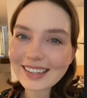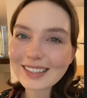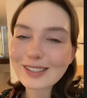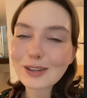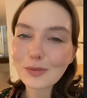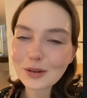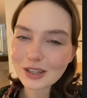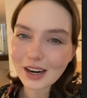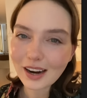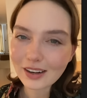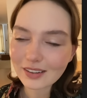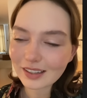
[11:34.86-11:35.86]
It's so much
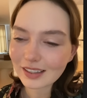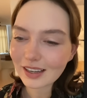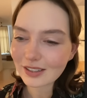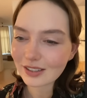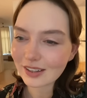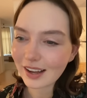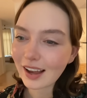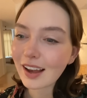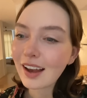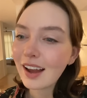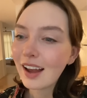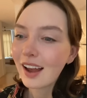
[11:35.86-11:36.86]
higher than yesterday.
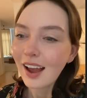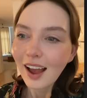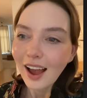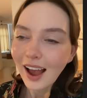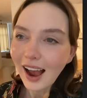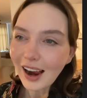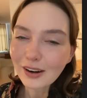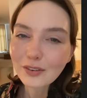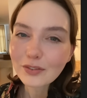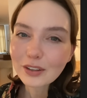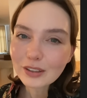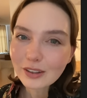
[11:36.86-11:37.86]
I don't
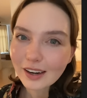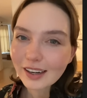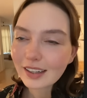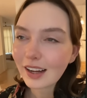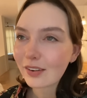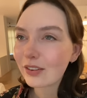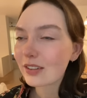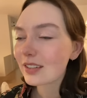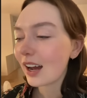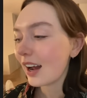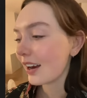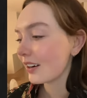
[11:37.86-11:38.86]
feel great. I feel
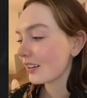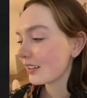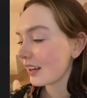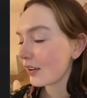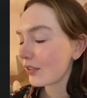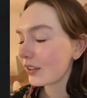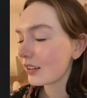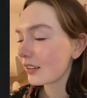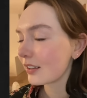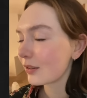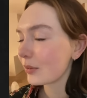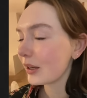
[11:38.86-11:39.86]
tired. I feel a
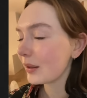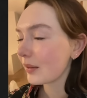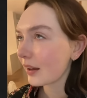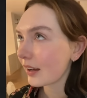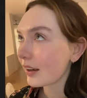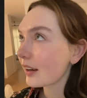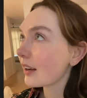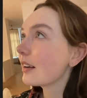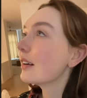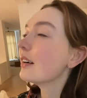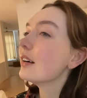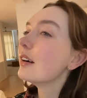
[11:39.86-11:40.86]
little bit like
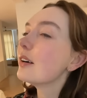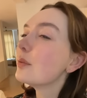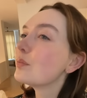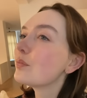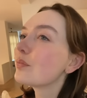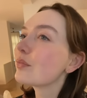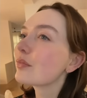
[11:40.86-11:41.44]
um,